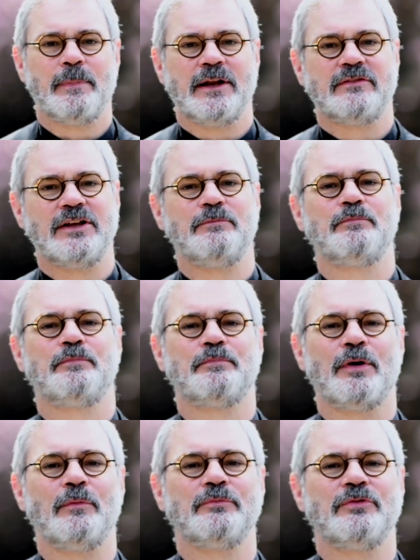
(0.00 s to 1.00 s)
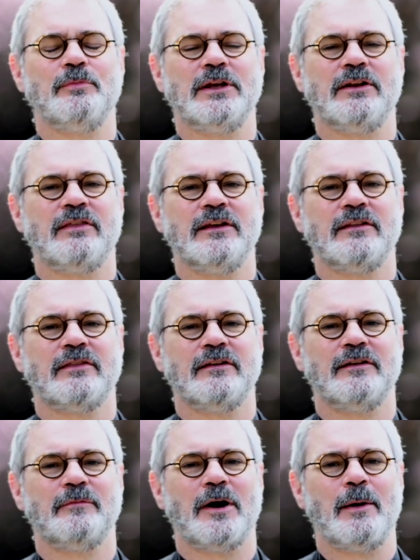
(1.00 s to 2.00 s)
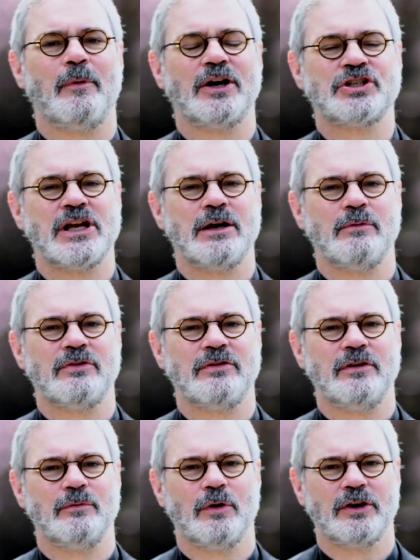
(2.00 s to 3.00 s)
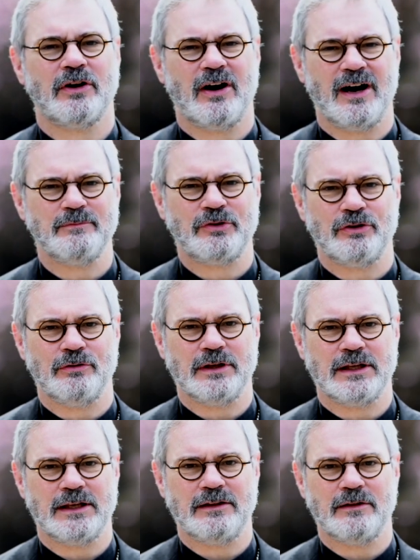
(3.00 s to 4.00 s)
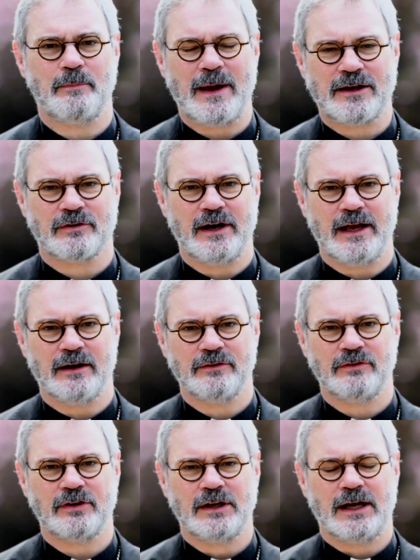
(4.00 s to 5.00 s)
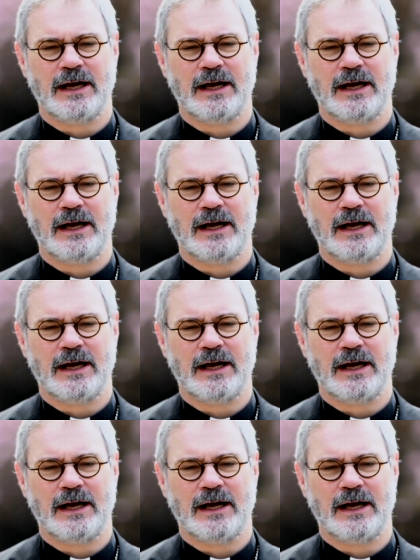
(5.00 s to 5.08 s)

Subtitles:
But it did prompt me to think that I might share with you what I'm doing in the background